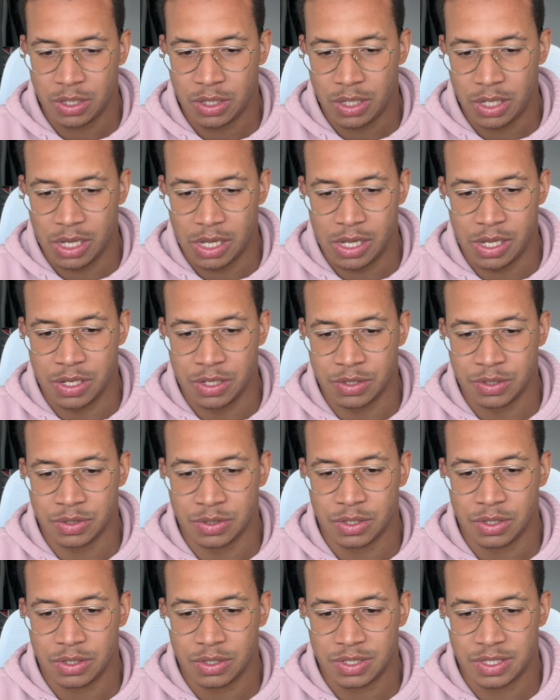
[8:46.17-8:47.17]
is
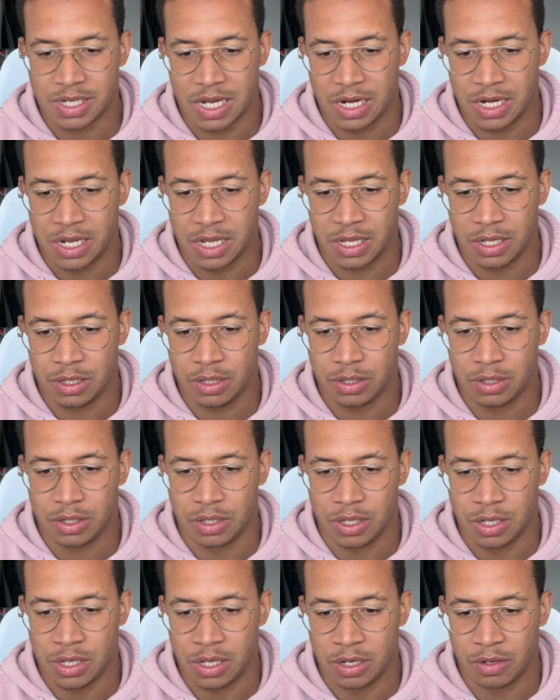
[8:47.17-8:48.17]
sending
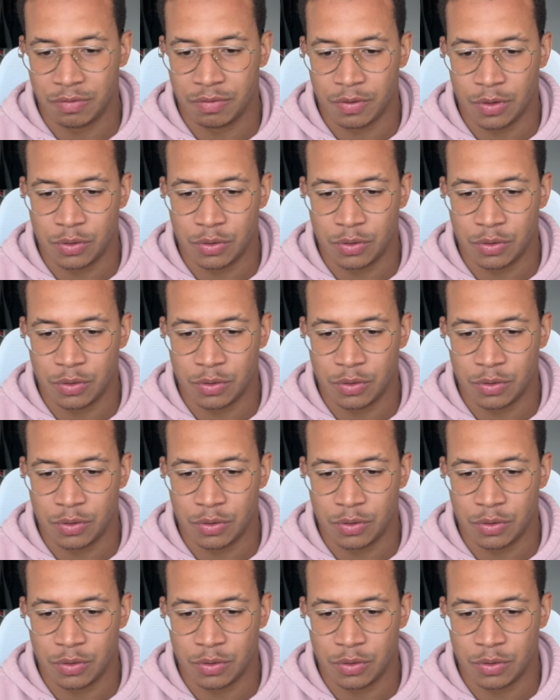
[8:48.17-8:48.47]
the info